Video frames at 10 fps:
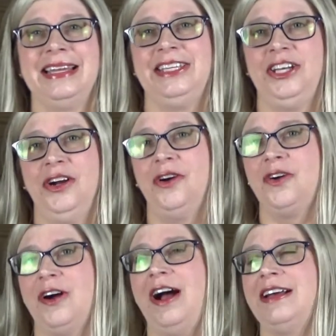
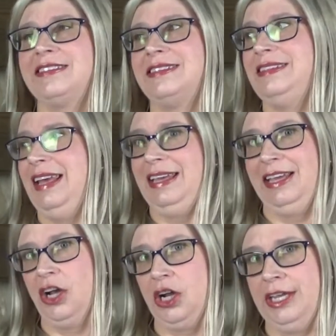us
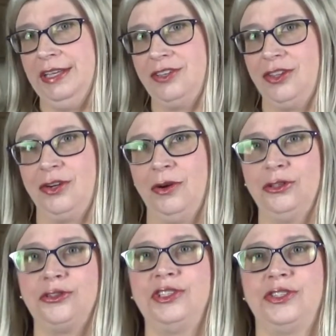taking our kid to the
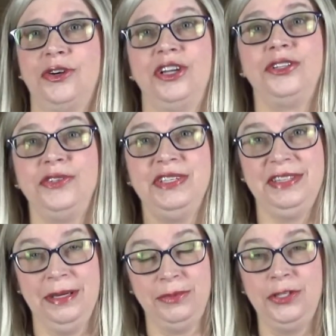grocery store and
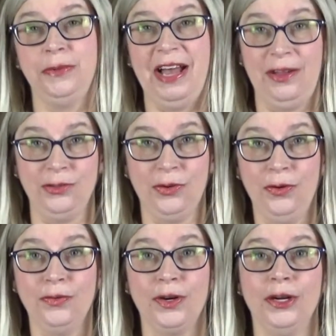losing them 2 aisles
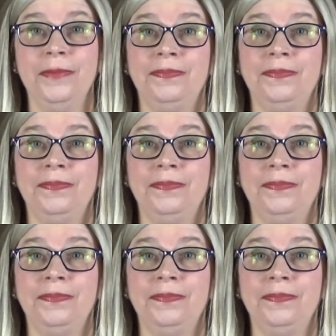over.